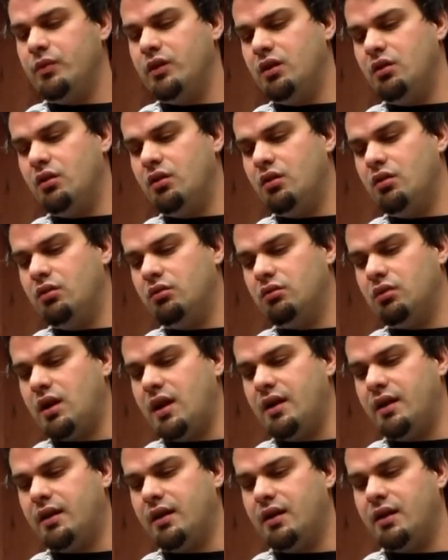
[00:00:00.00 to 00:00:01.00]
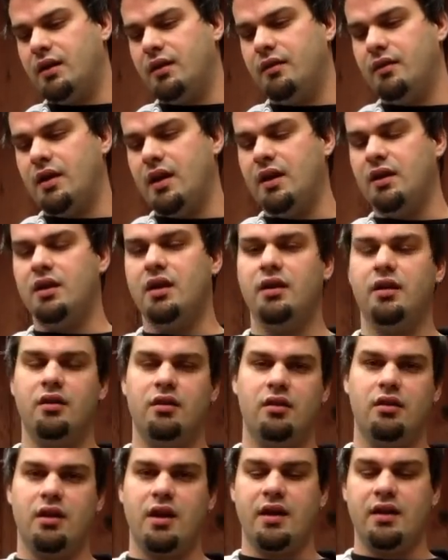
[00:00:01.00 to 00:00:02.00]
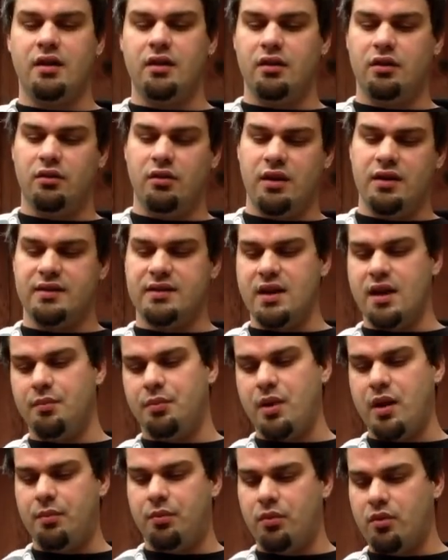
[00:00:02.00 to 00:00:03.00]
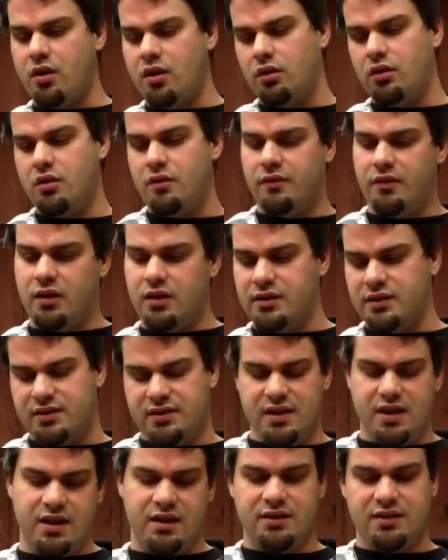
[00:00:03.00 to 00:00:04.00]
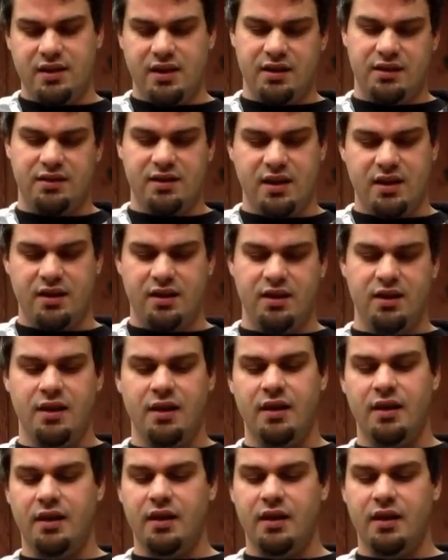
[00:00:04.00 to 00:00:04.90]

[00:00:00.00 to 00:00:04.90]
like 800 or 900 grit sandpaper all over it, just sanded,